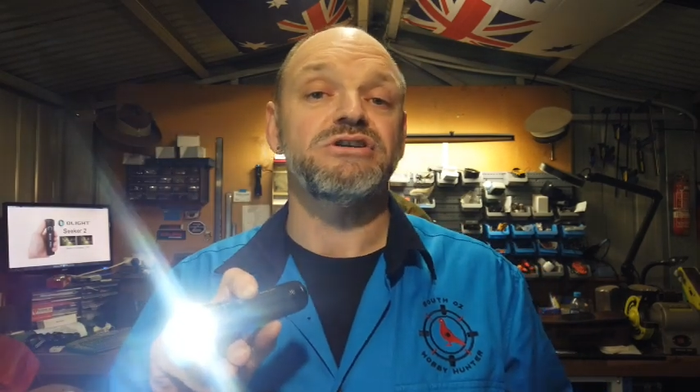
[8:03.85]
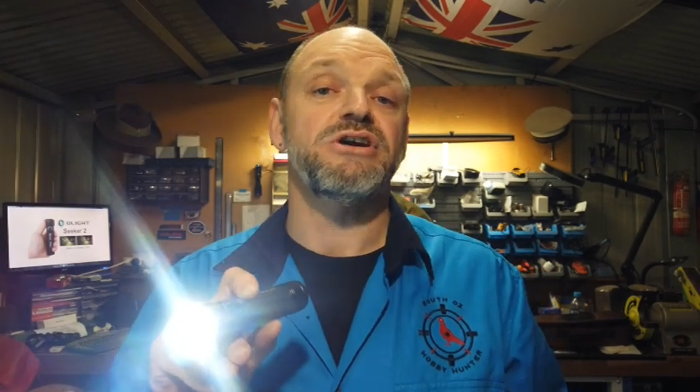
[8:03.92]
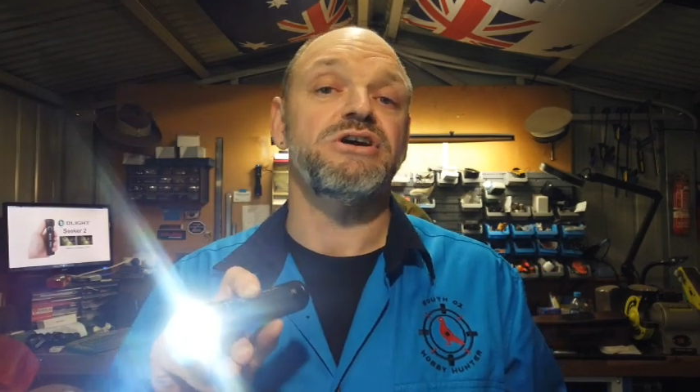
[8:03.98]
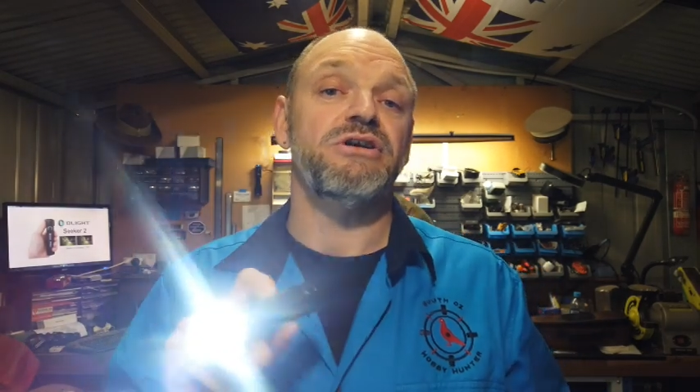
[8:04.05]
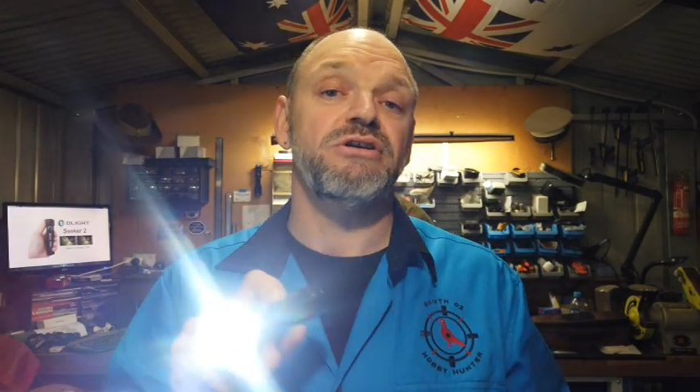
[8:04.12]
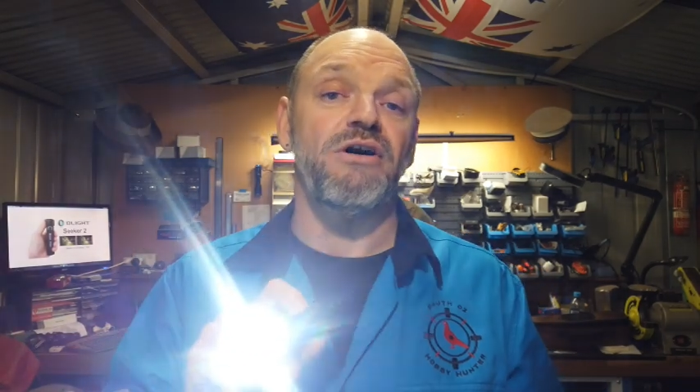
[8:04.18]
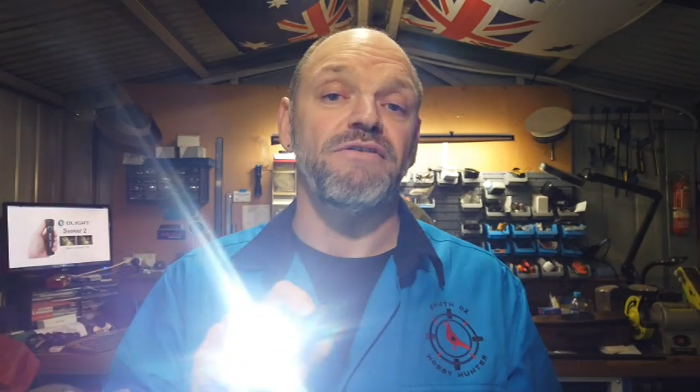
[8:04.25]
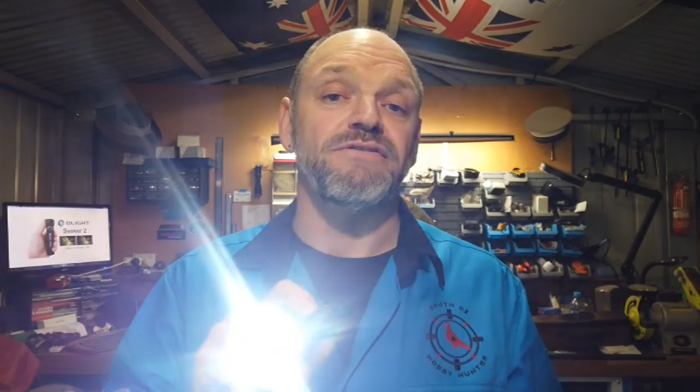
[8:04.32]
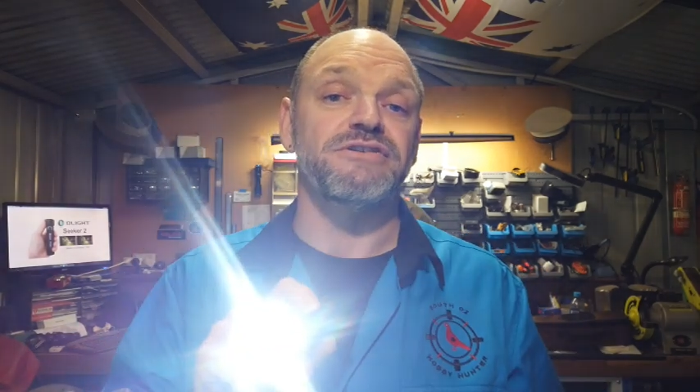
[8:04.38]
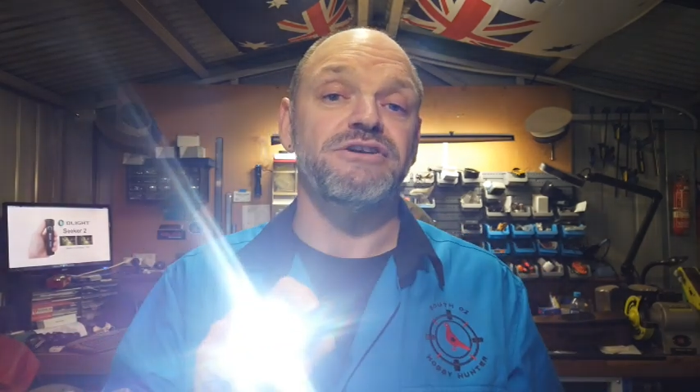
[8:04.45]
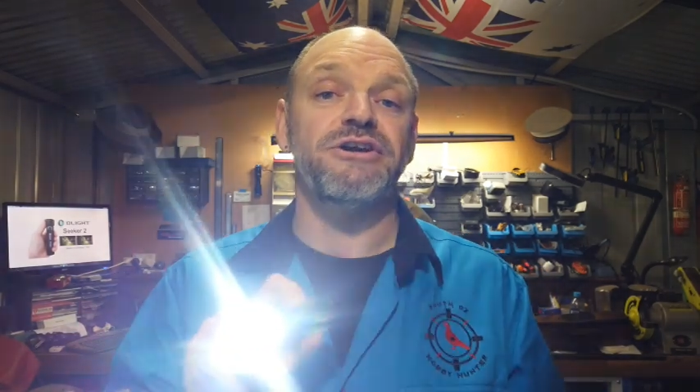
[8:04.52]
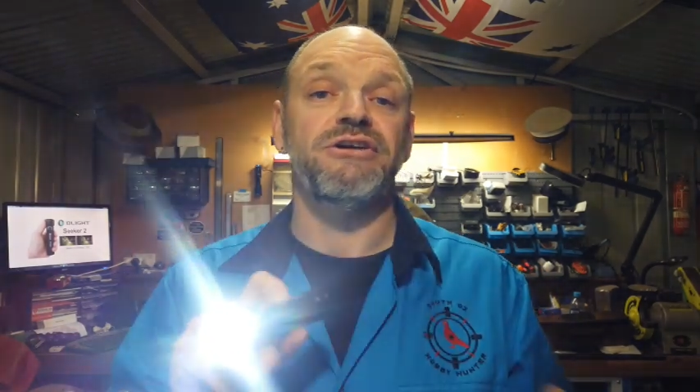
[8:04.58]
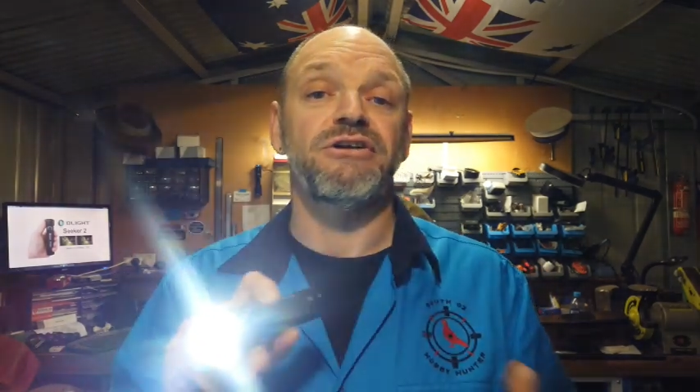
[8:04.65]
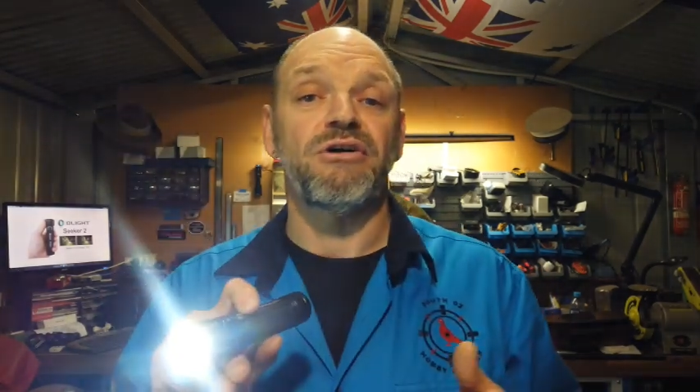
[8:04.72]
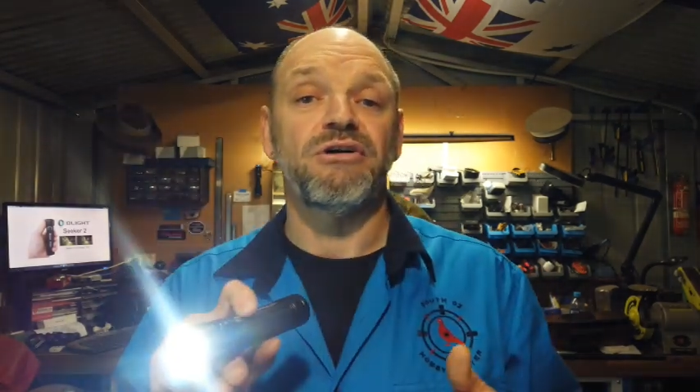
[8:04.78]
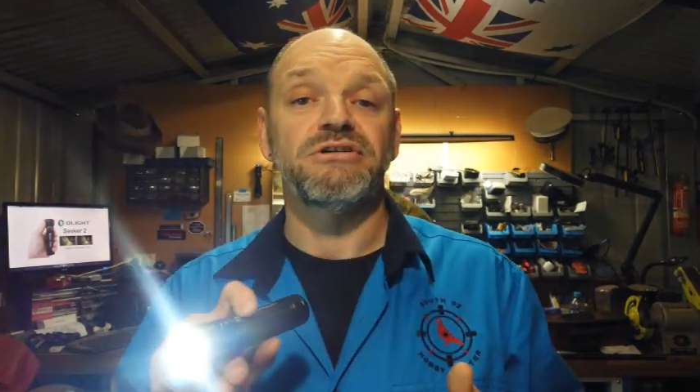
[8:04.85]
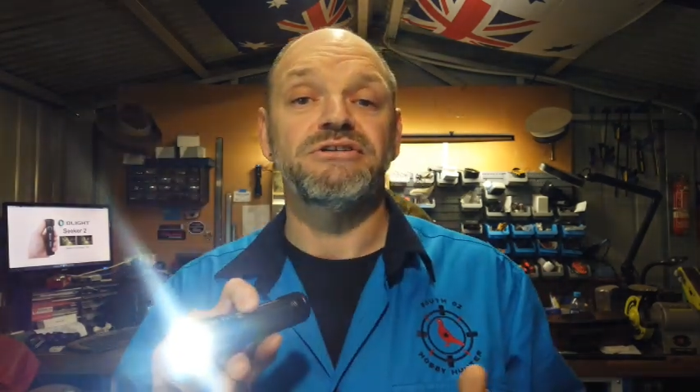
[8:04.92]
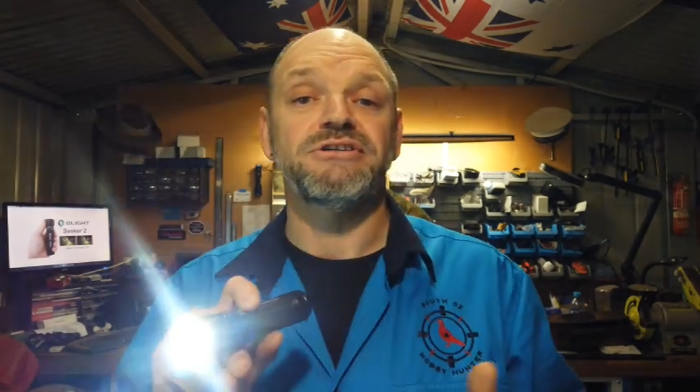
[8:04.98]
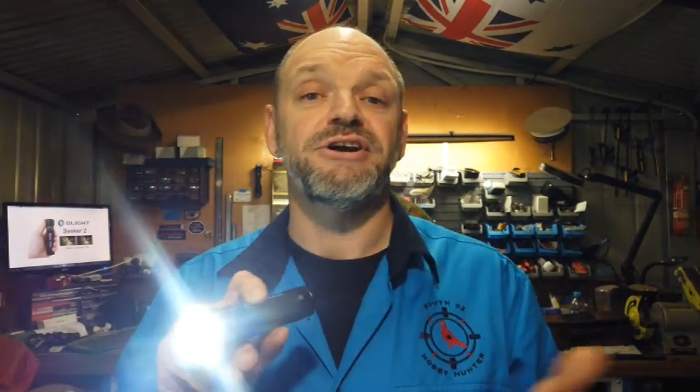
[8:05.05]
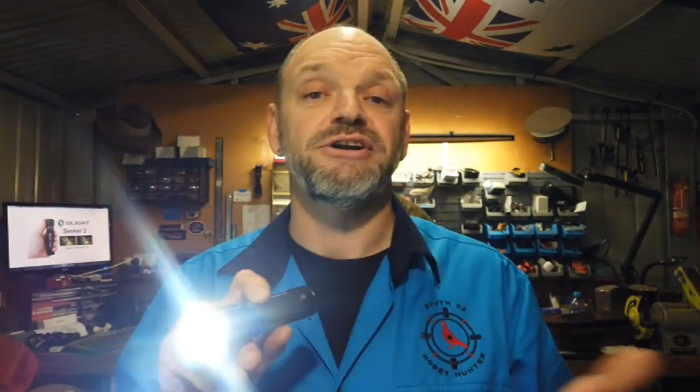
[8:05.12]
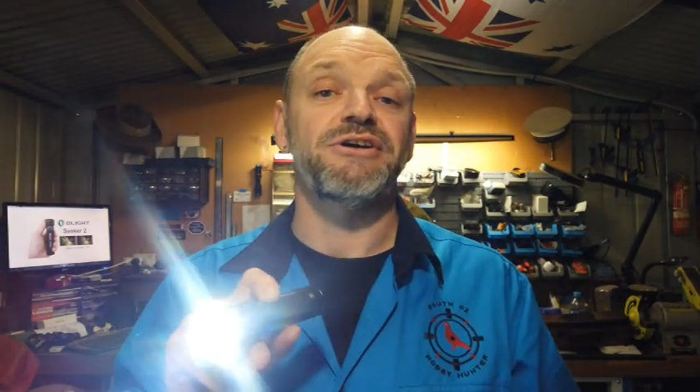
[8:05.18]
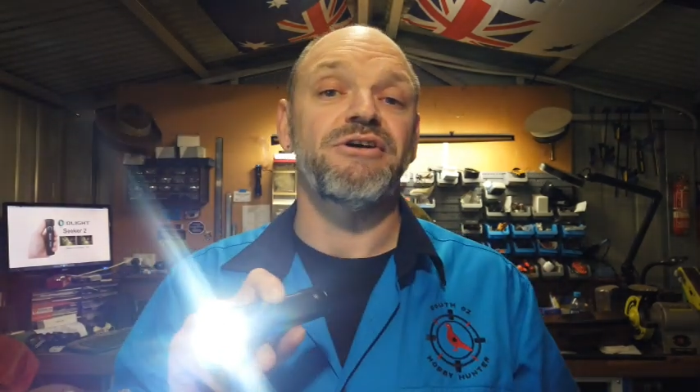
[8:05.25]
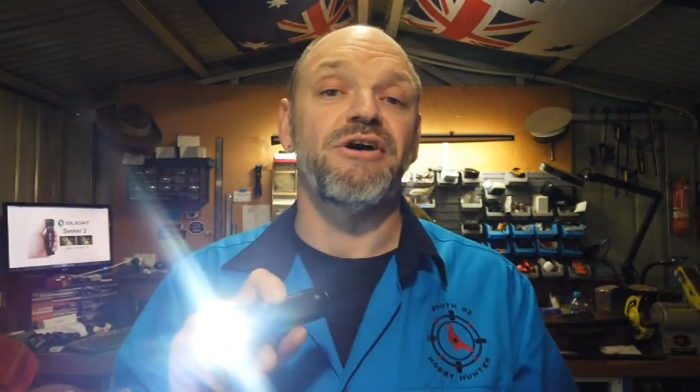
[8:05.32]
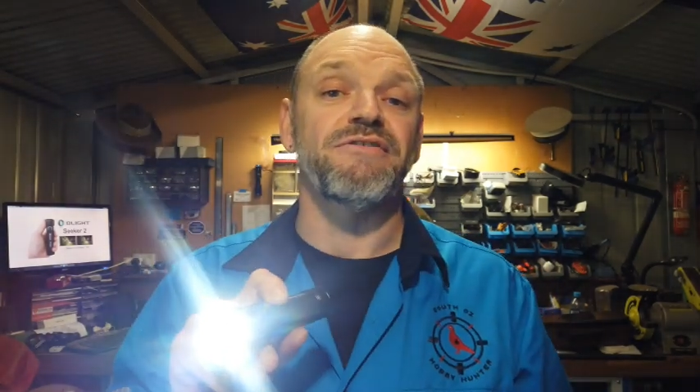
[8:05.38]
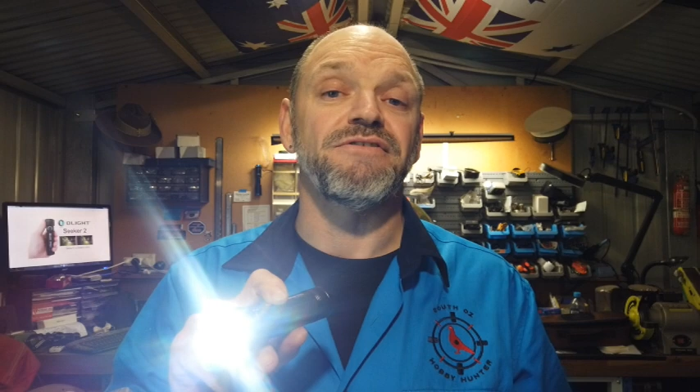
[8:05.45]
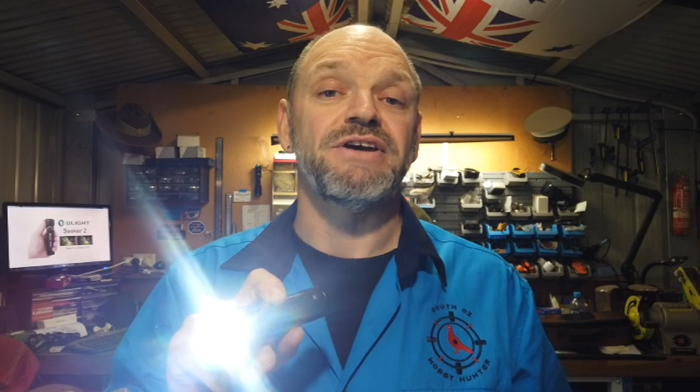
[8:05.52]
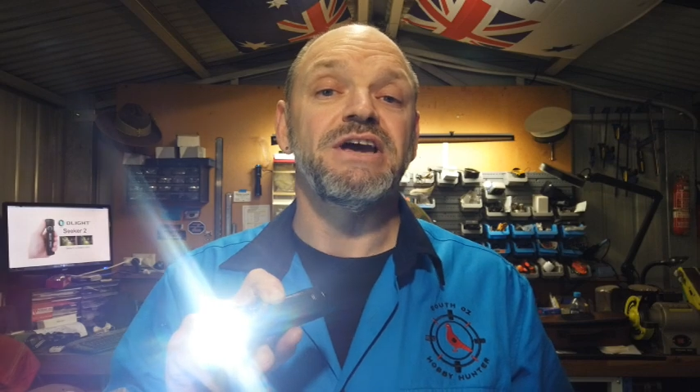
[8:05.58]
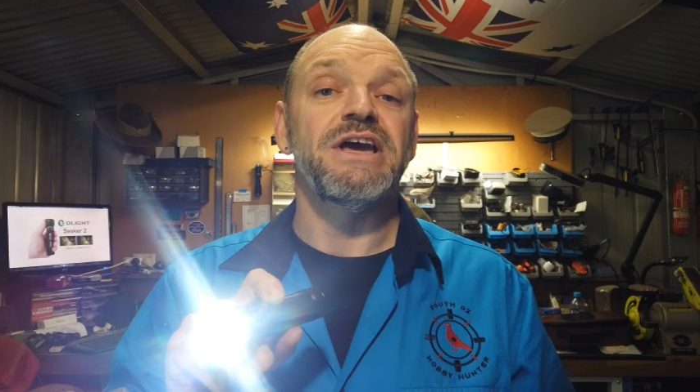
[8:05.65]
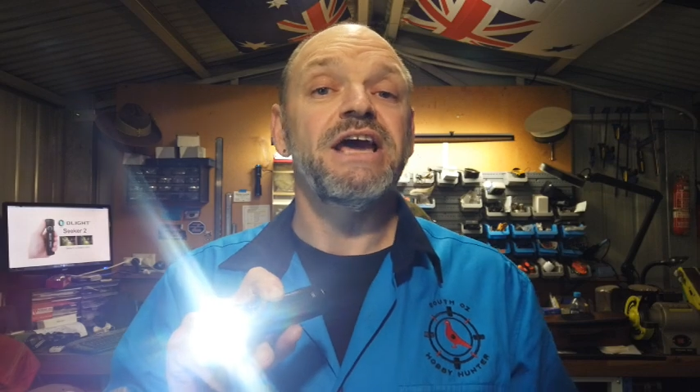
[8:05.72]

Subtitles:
turn it off, turn it on, turn it off,